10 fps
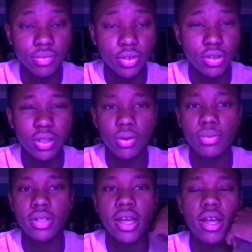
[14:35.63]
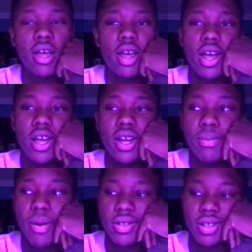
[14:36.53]
You see what I'm saying?
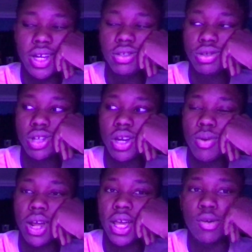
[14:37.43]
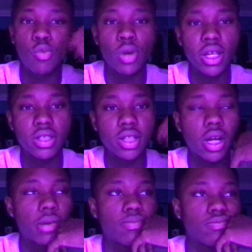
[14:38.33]
Compared to yesterday when I ate
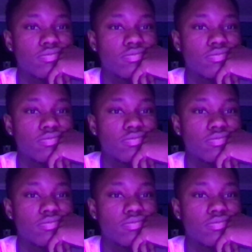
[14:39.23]
Wingstop,